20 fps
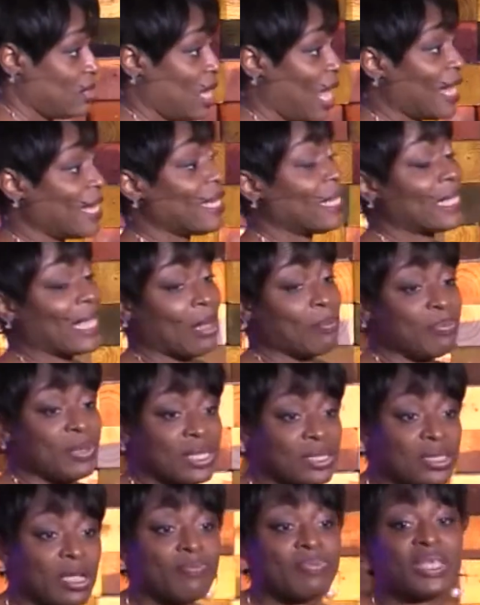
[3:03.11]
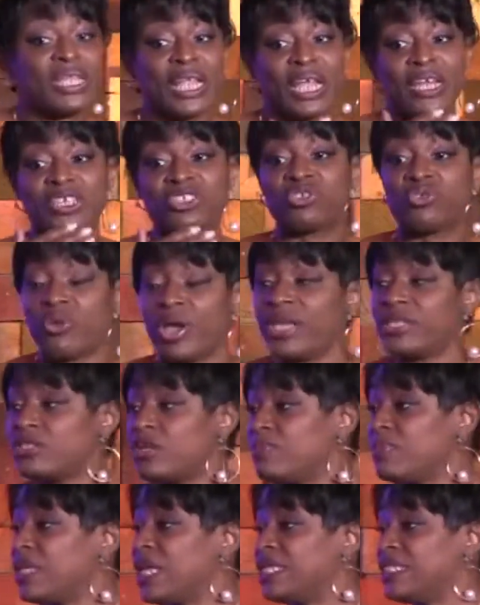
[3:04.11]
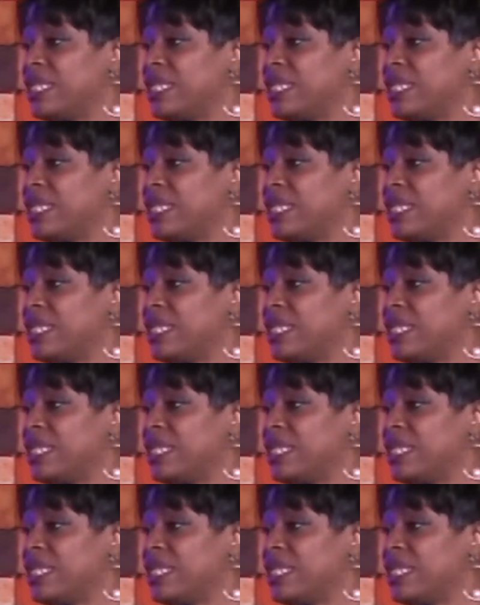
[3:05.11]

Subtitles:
And it can be something that is great, something that is